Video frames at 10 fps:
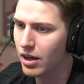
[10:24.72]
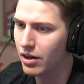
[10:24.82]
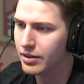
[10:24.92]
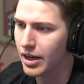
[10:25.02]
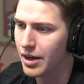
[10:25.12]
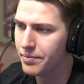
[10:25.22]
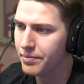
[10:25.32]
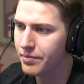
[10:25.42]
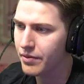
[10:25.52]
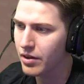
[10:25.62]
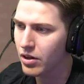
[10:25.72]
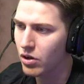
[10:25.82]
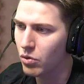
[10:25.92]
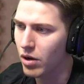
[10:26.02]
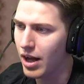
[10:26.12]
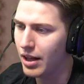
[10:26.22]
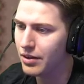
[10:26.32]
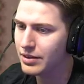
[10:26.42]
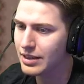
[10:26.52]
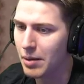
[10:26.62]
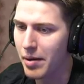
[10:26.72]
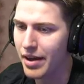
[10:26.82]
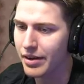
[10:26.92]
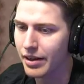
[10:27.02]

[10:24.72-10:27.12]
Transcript: Oh, okay. Well, same